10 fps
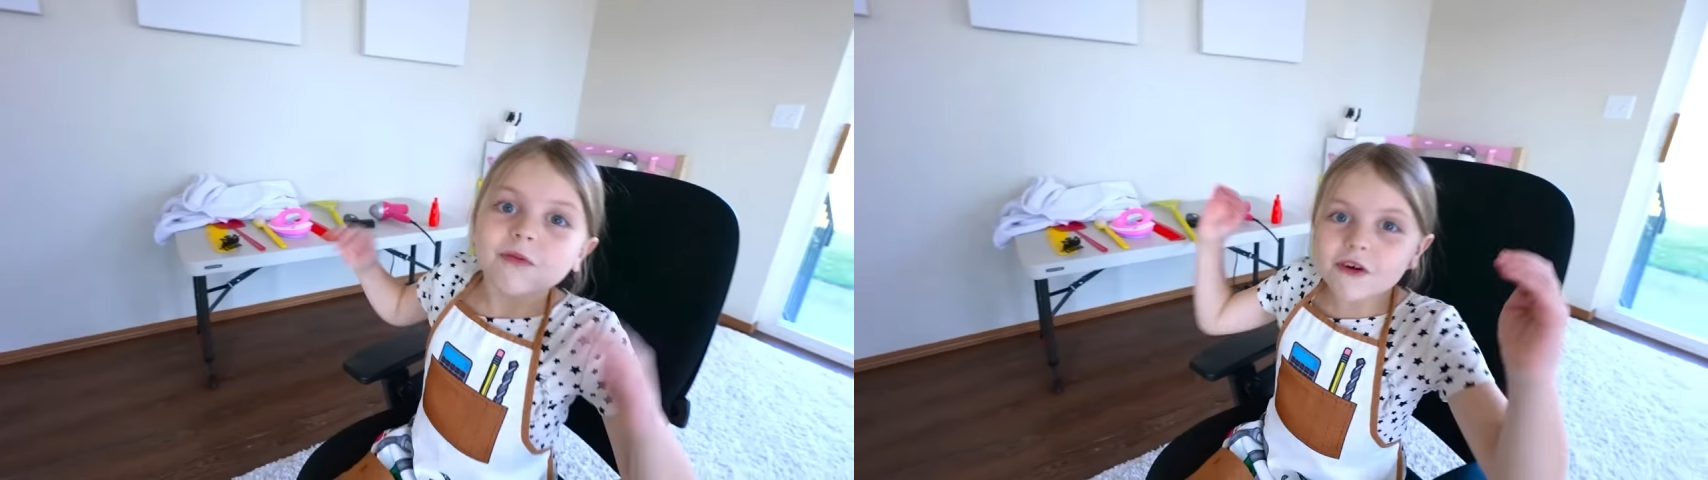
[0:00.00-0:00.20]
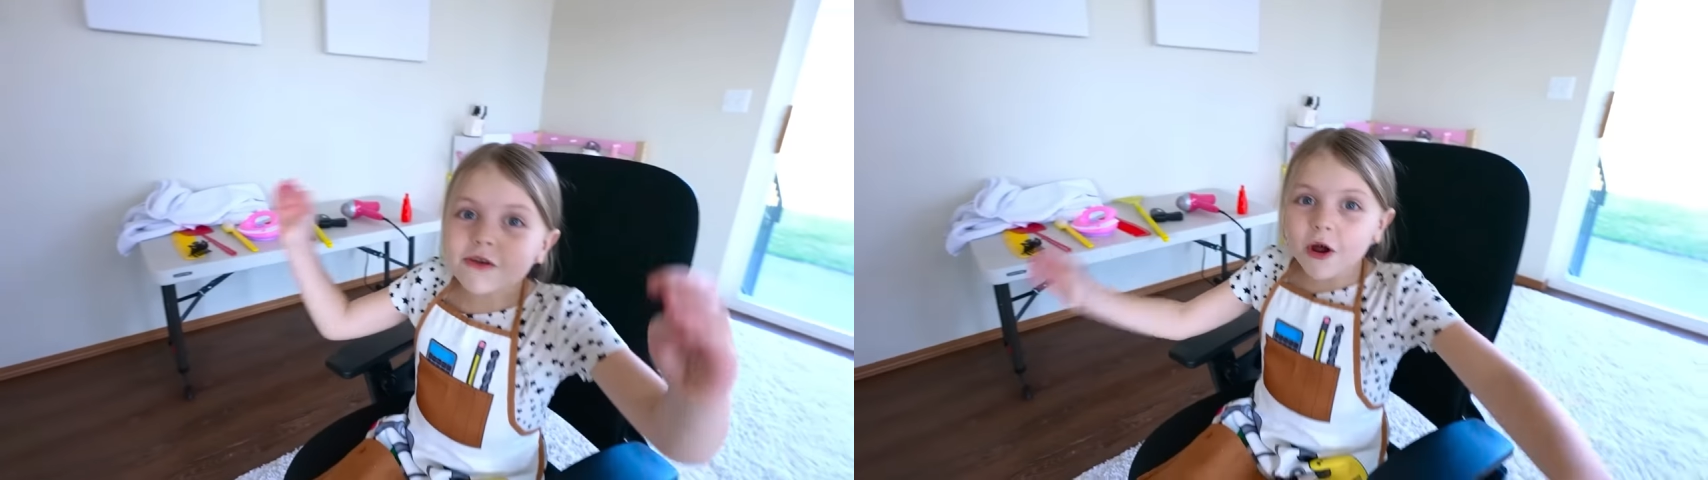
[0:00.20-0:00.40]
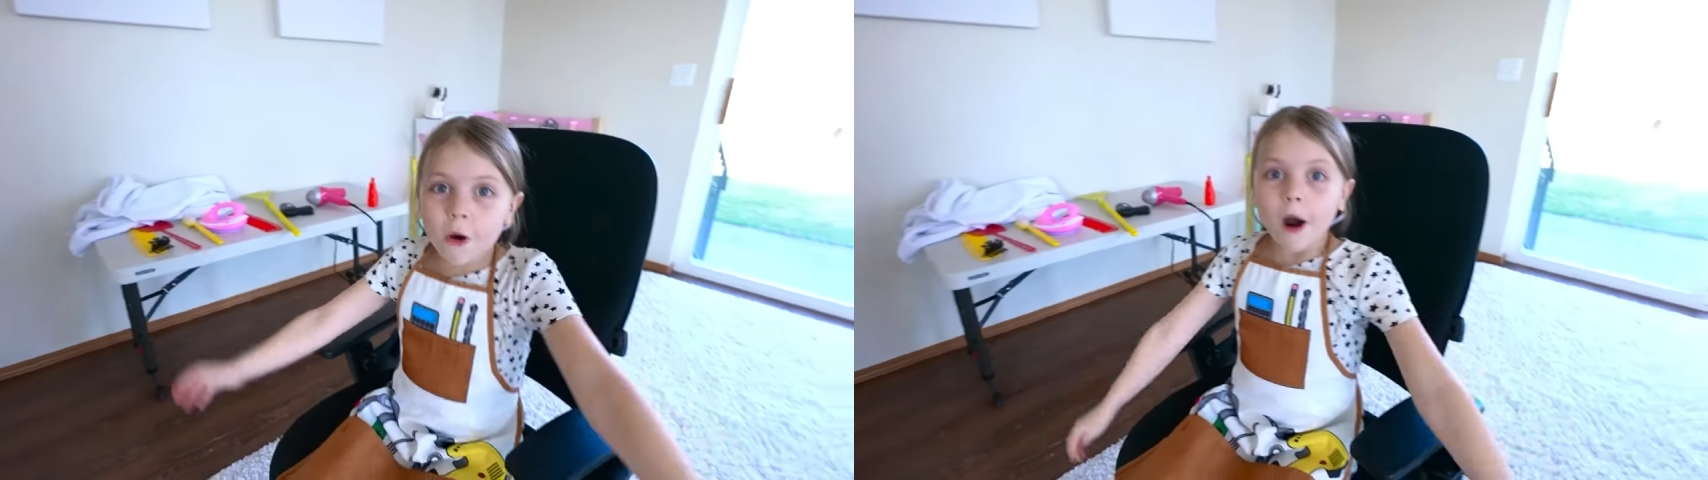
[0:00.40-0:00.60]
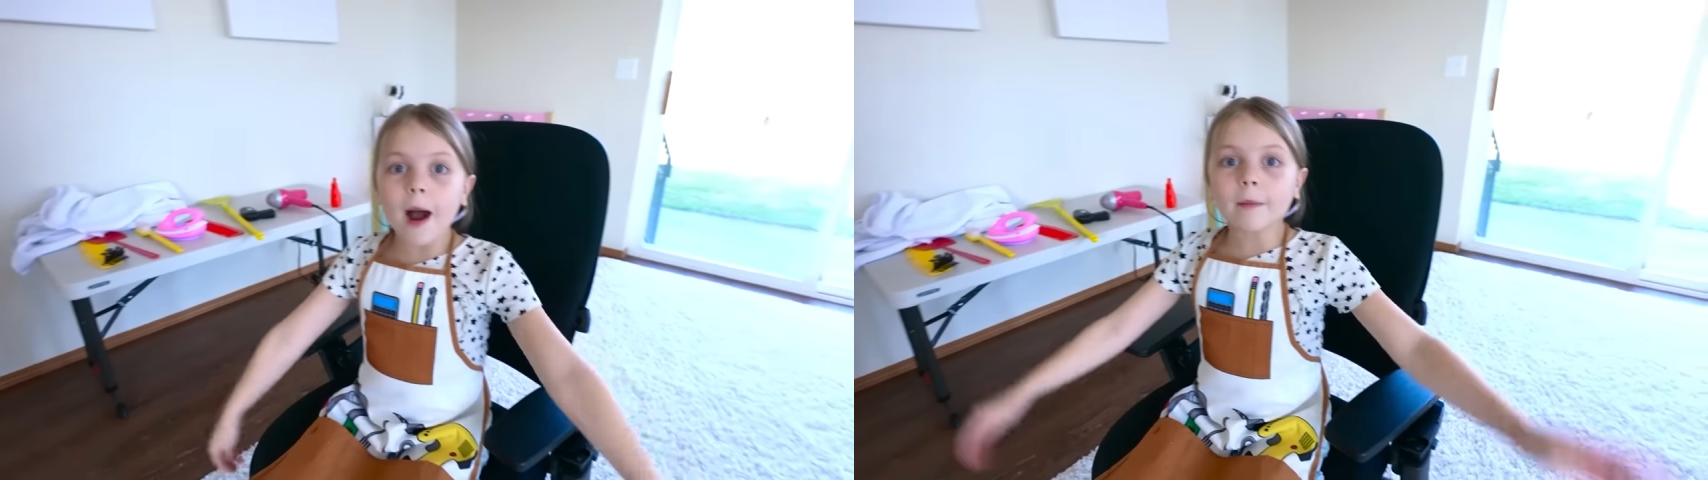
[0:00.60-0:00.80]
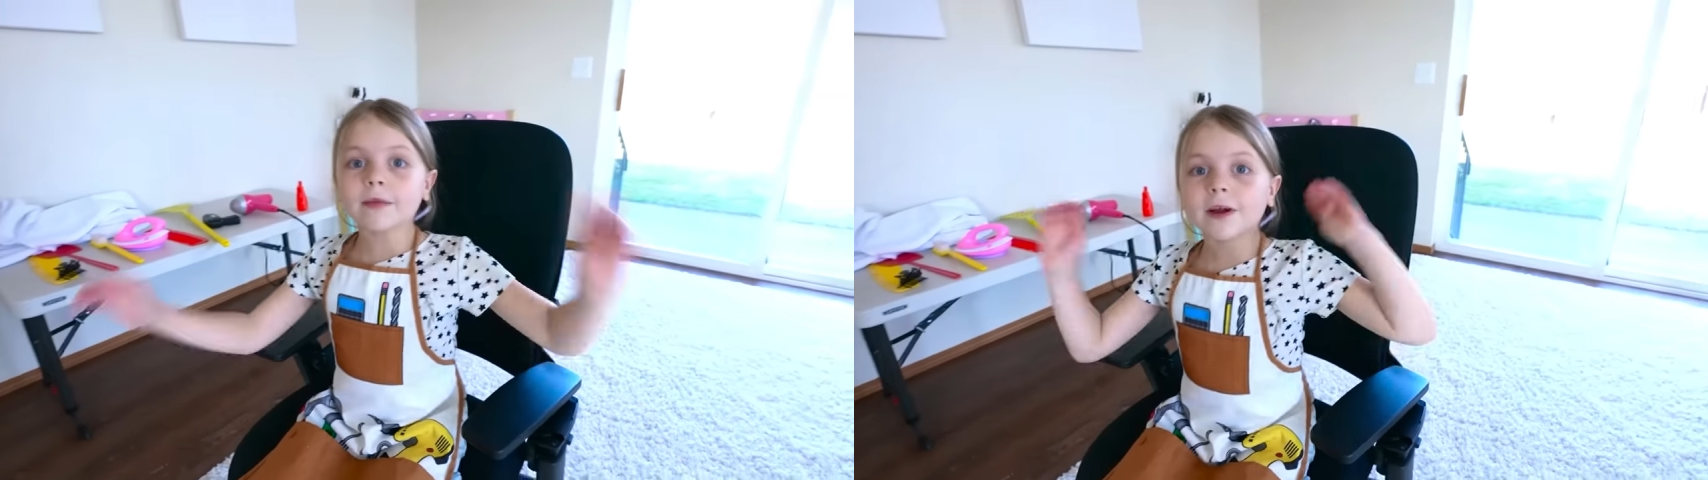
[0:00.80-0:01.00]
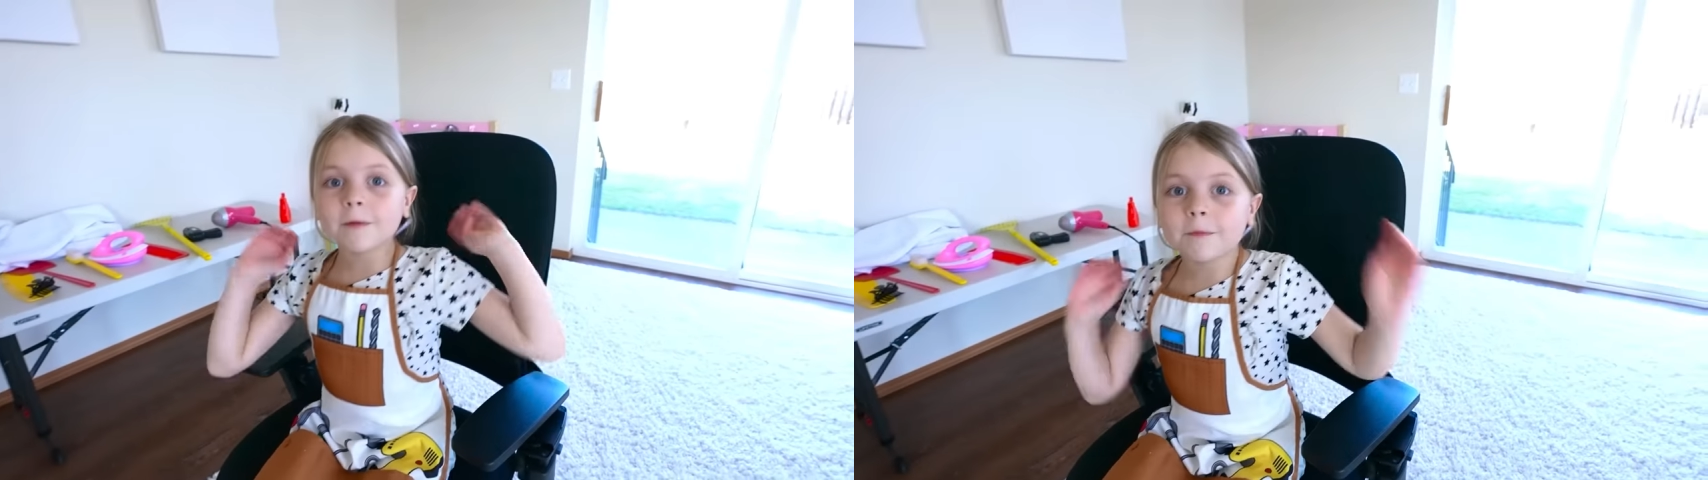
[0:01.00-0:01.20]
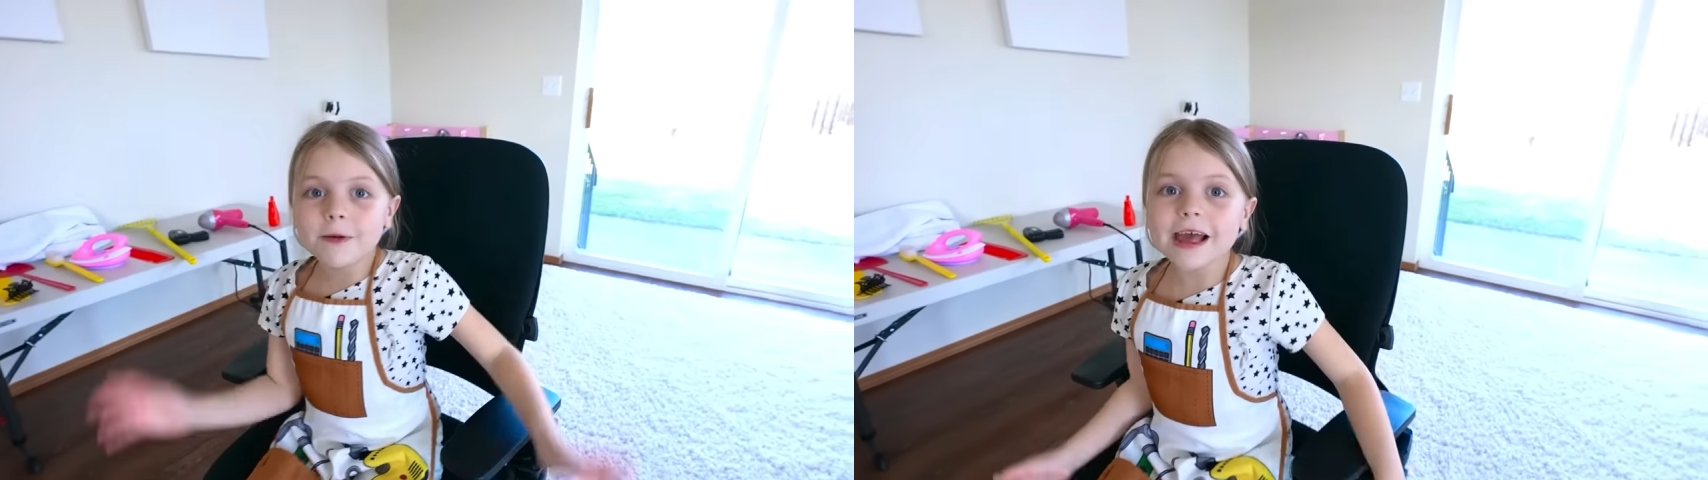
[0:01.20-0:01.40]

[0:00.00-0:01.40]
Bruno, I'm your